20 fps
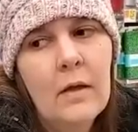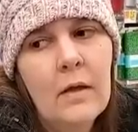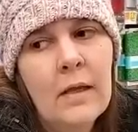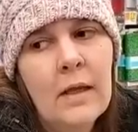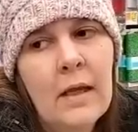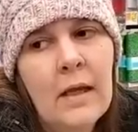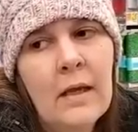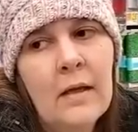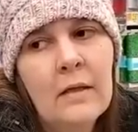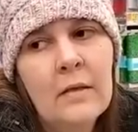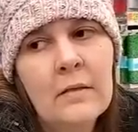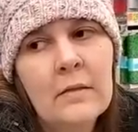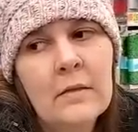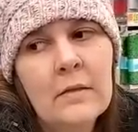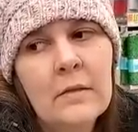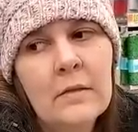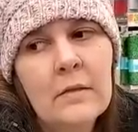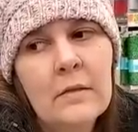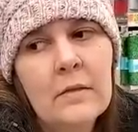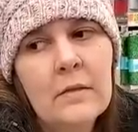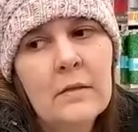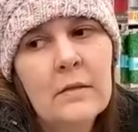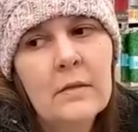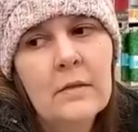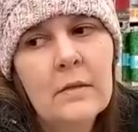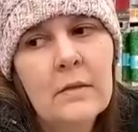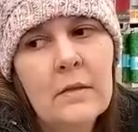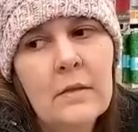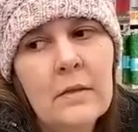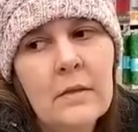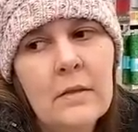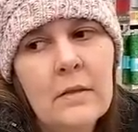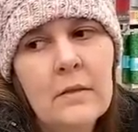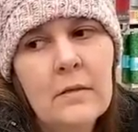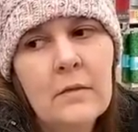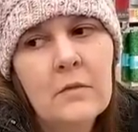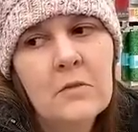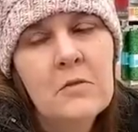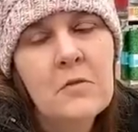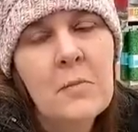Yeah.
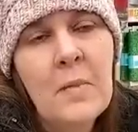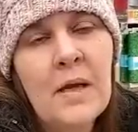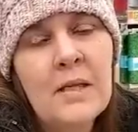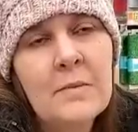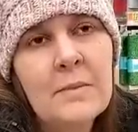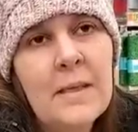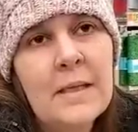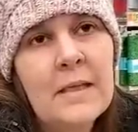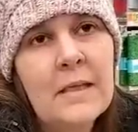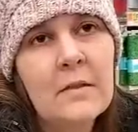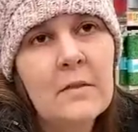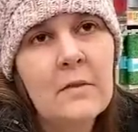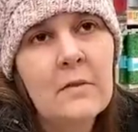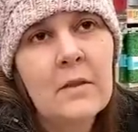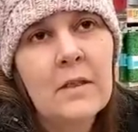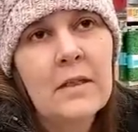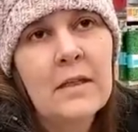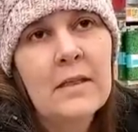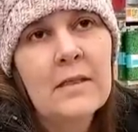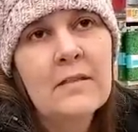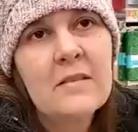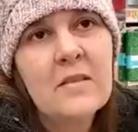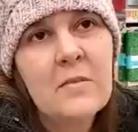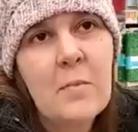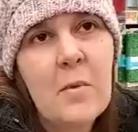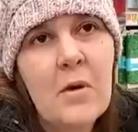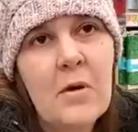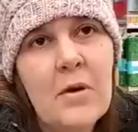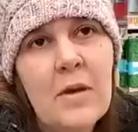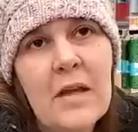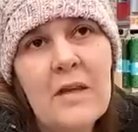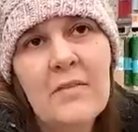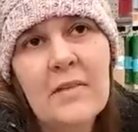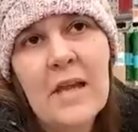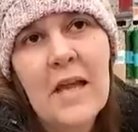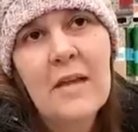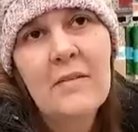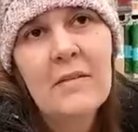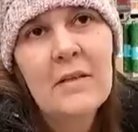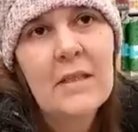Which reminds me, I gotta go to the dentist tomorrow. I have a
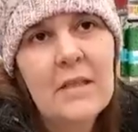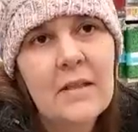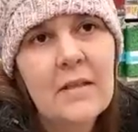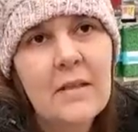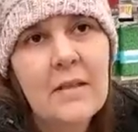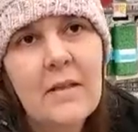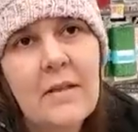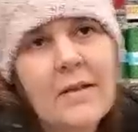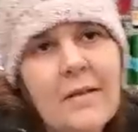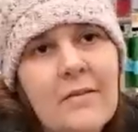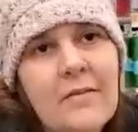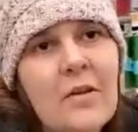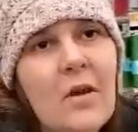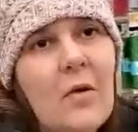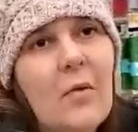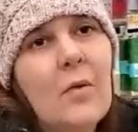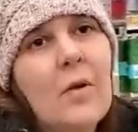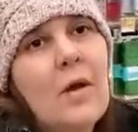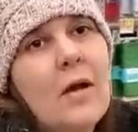cavity. So, from,